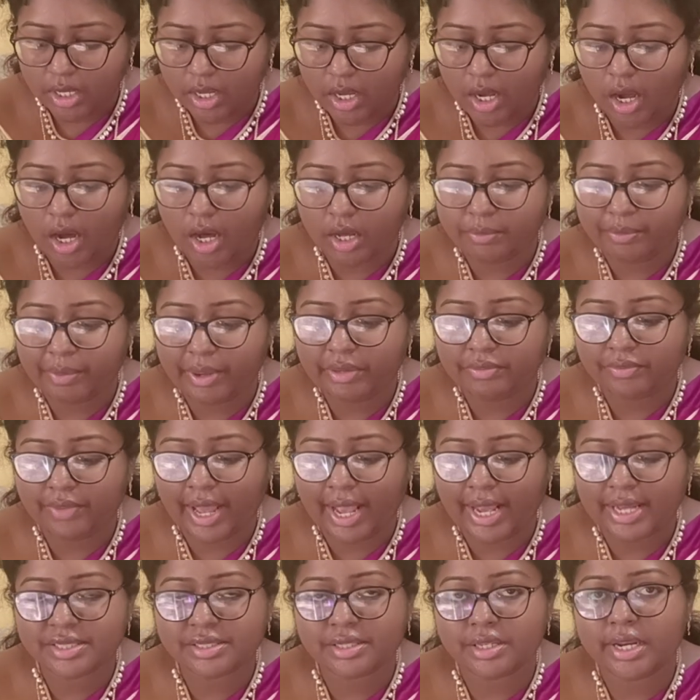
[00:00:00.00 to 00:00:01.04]
or been
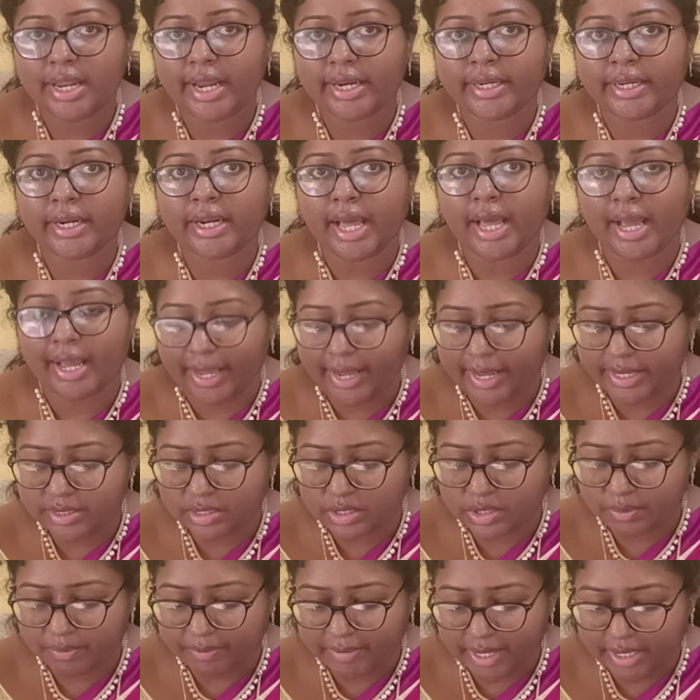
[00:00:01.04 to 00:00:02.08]
vaccinated
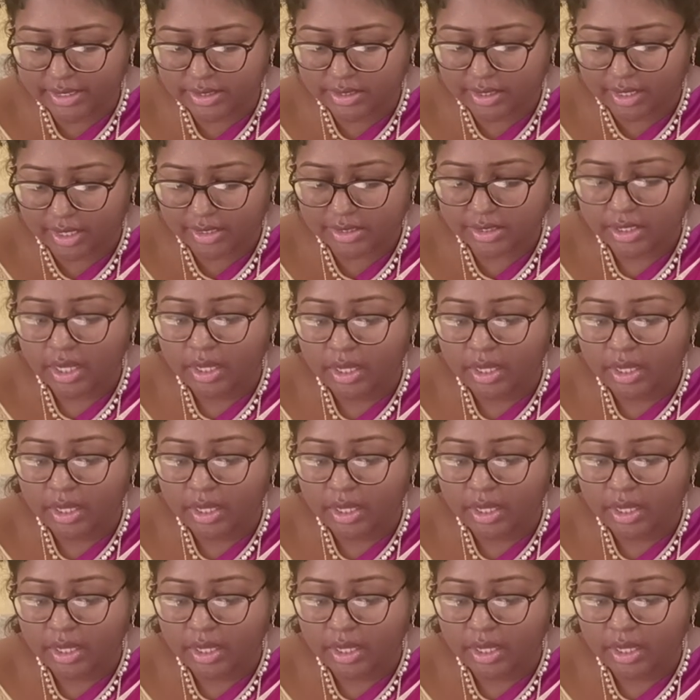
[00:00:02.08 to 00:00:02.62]
against measles